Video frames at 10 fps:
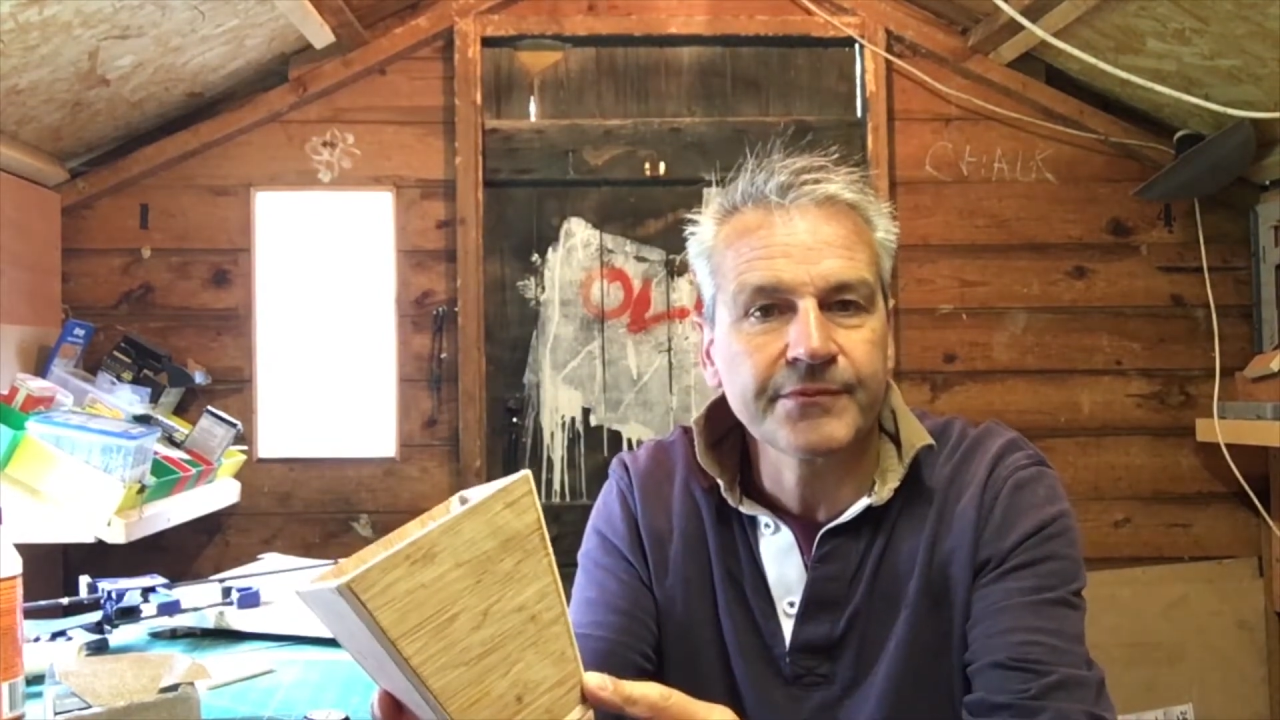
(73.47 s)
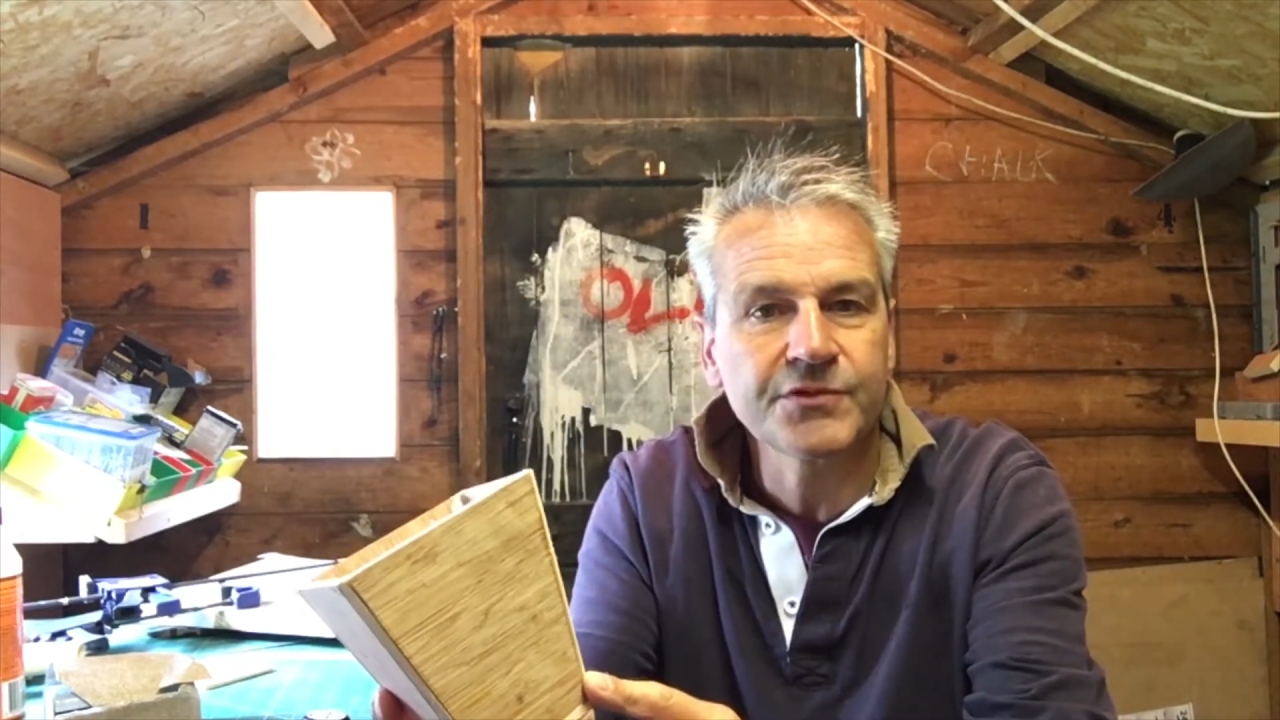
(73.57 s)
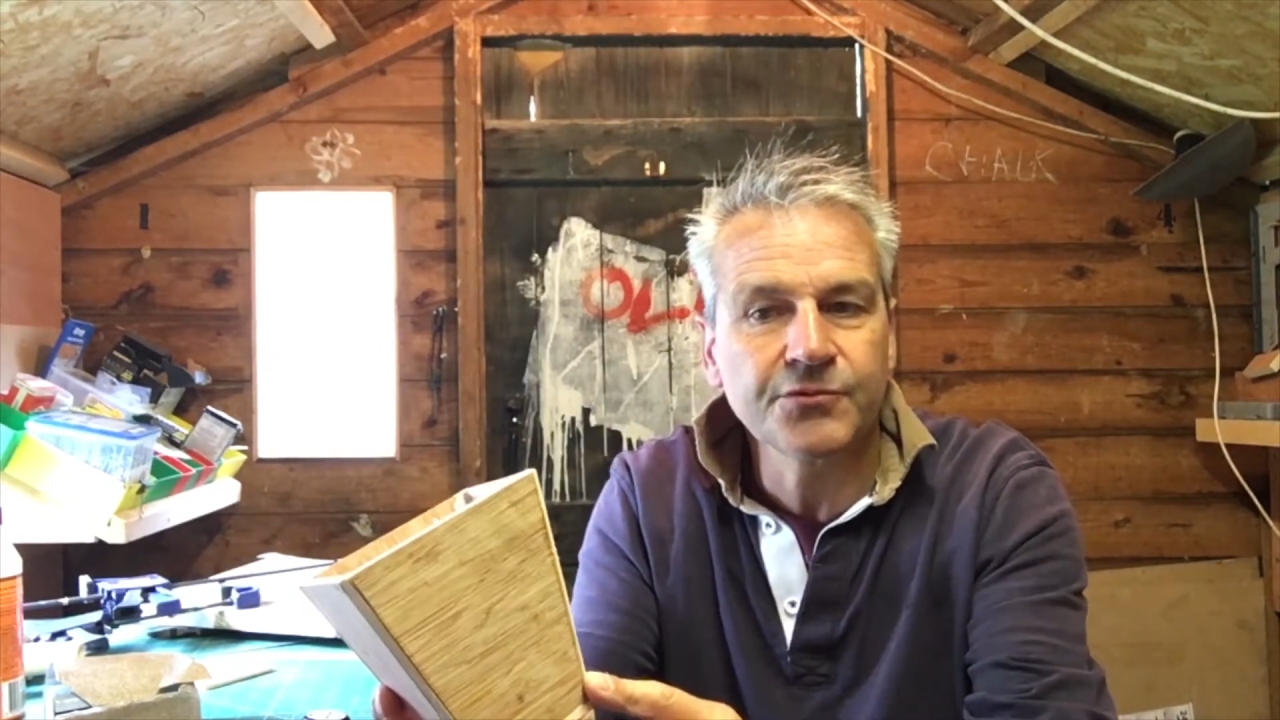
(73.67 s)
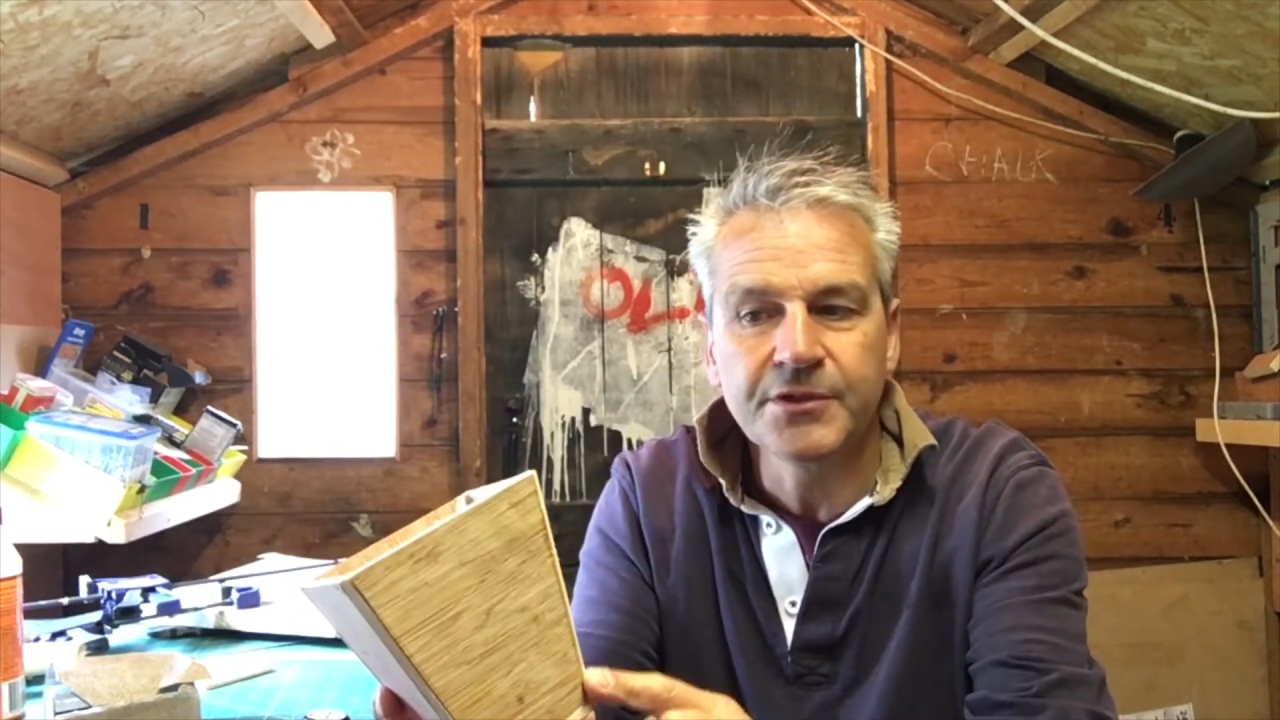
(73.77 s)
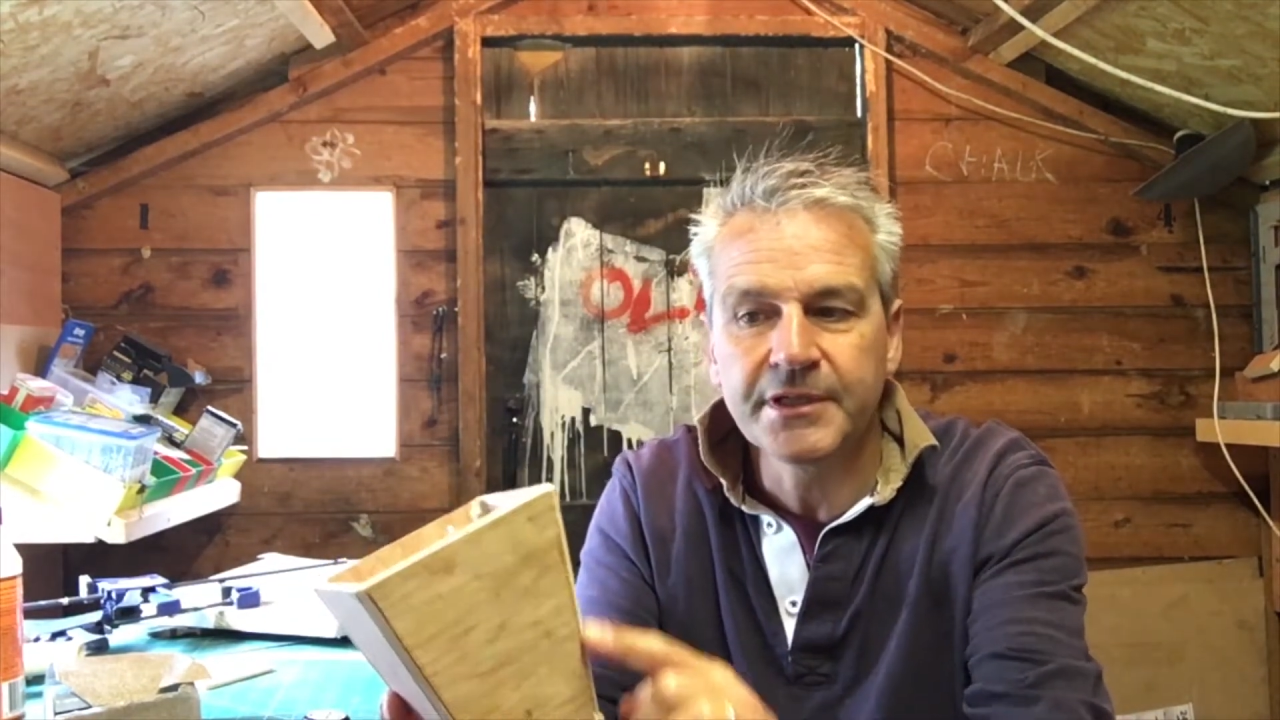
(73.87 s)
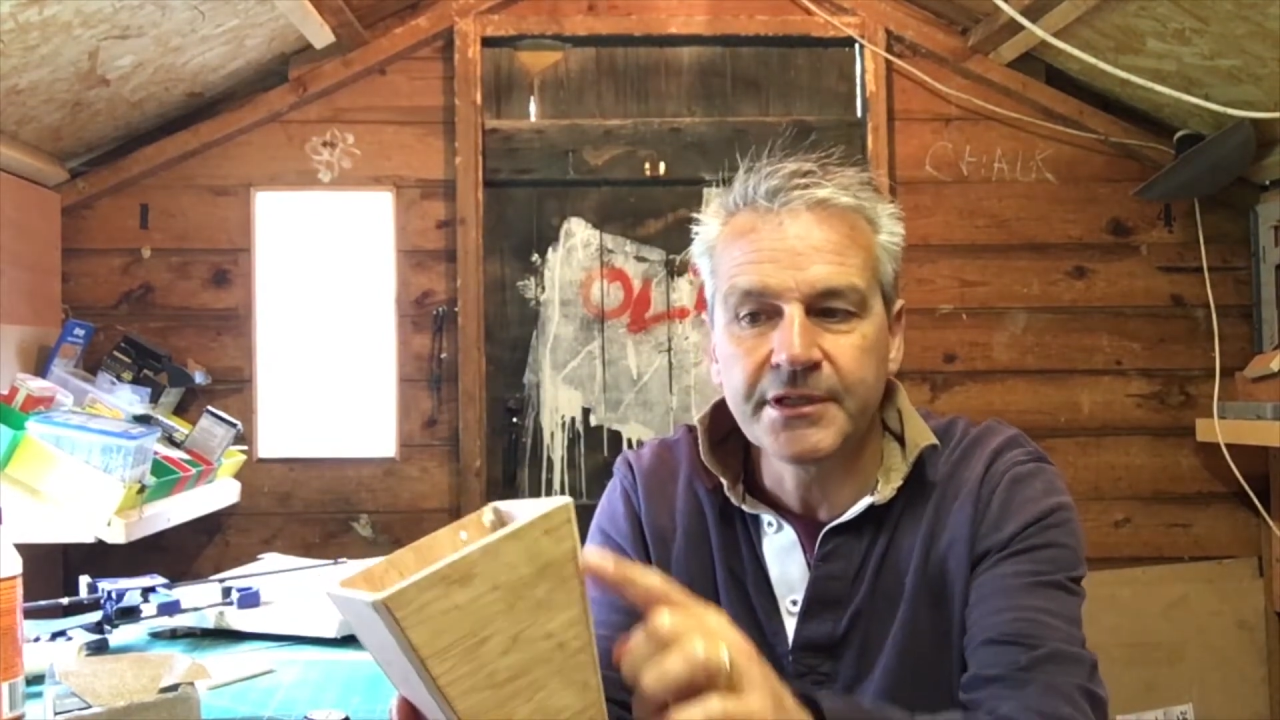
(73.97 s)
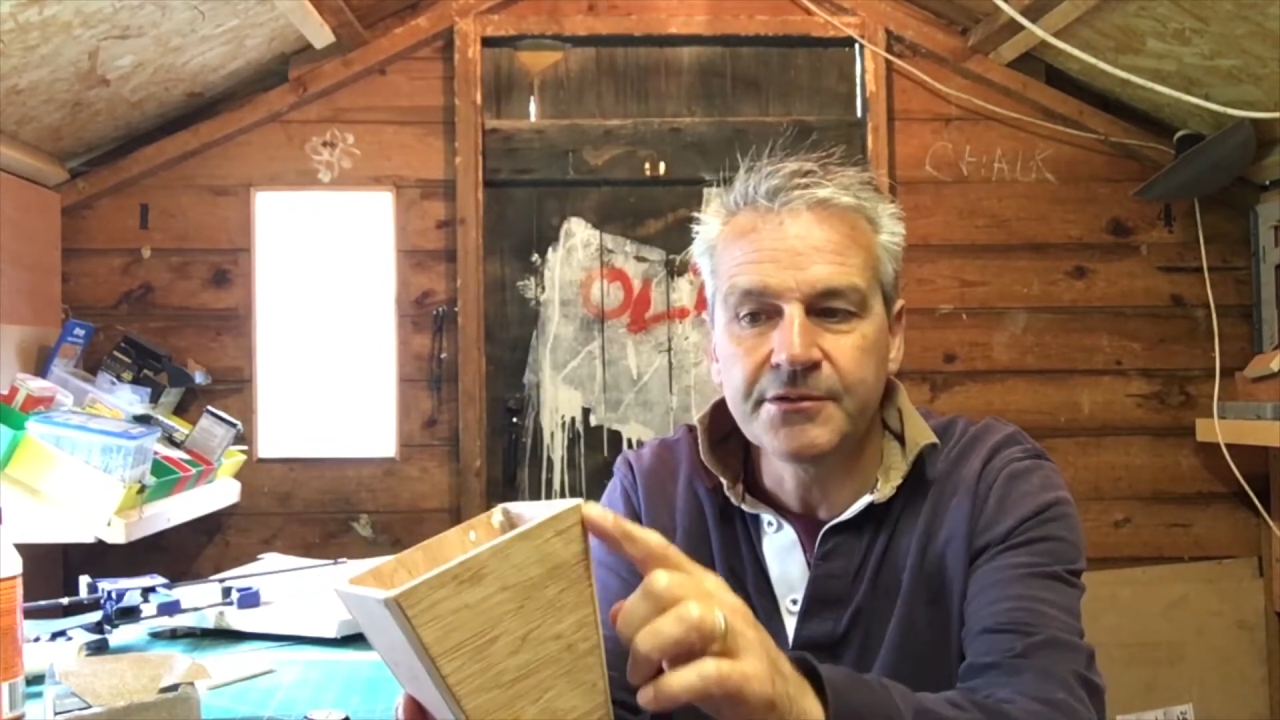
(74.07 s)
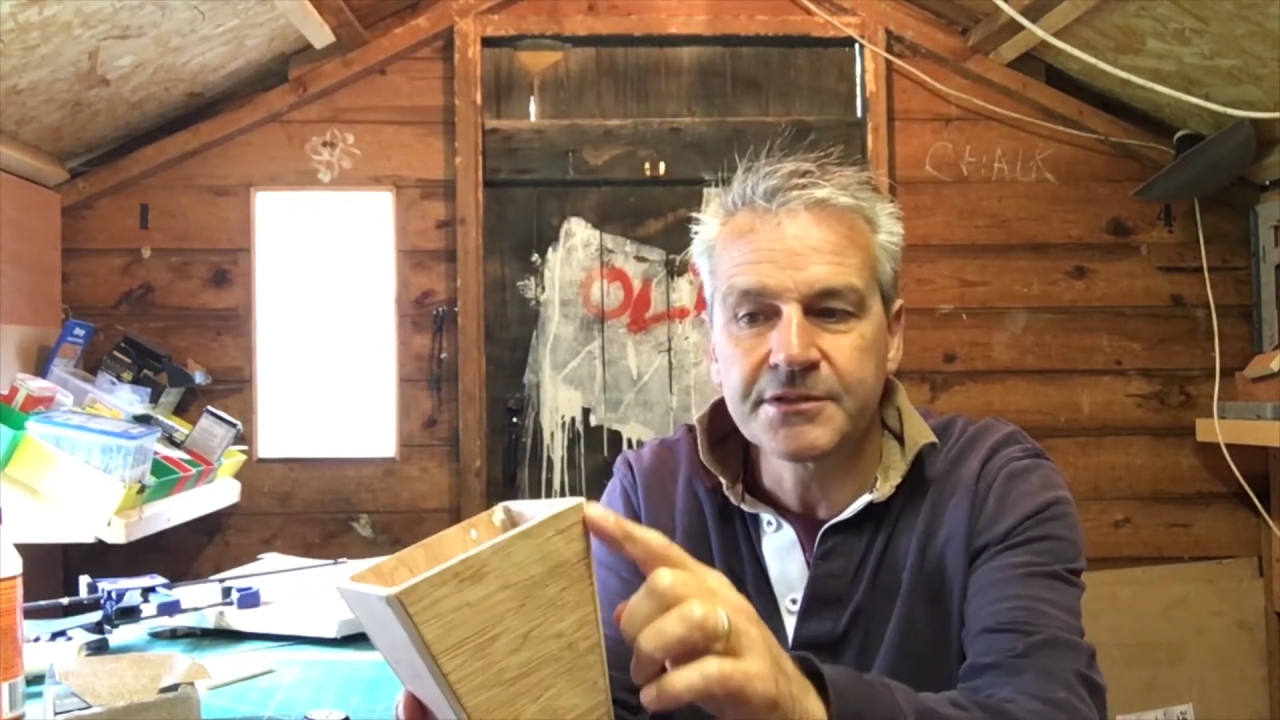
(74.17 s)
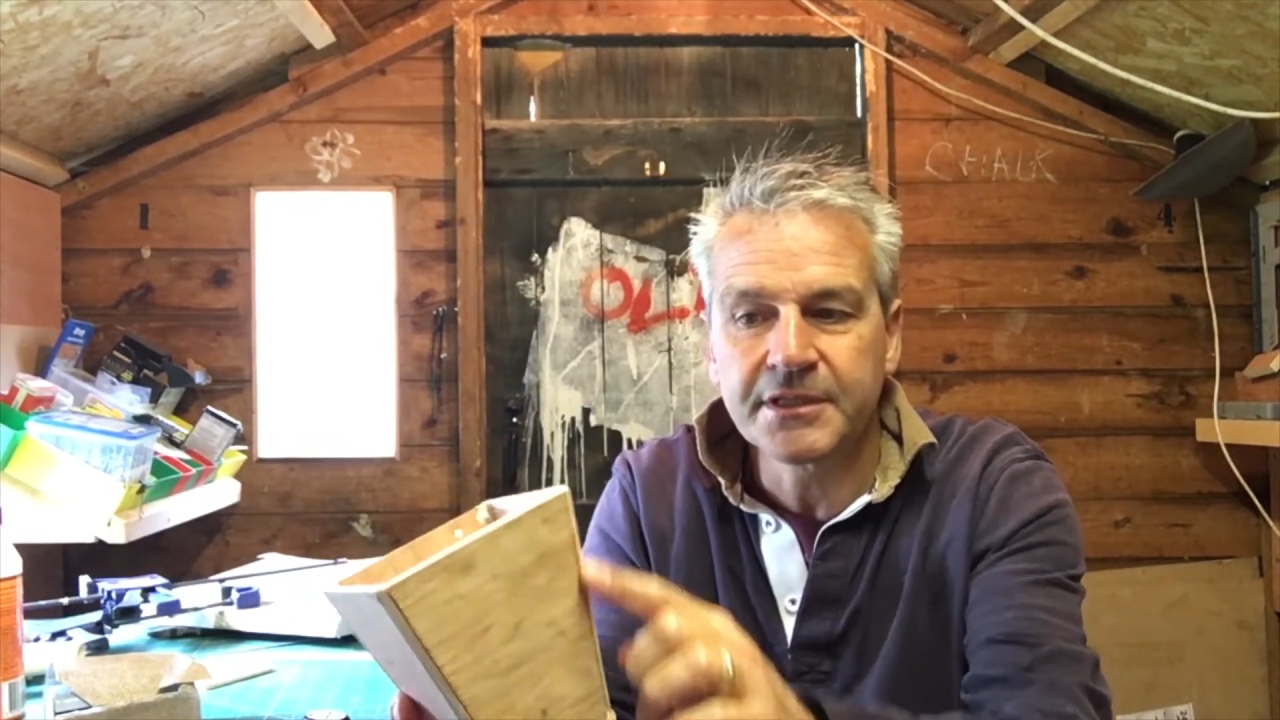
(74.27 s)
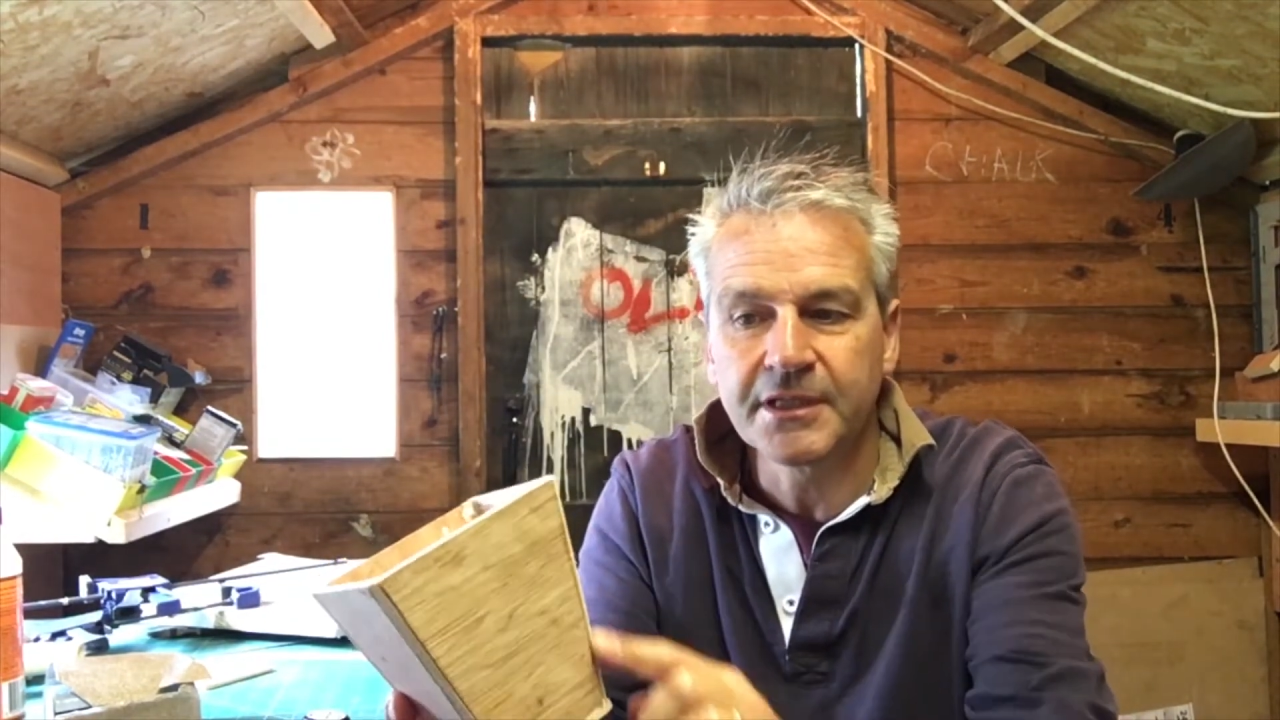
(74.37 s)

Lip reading: Joined it using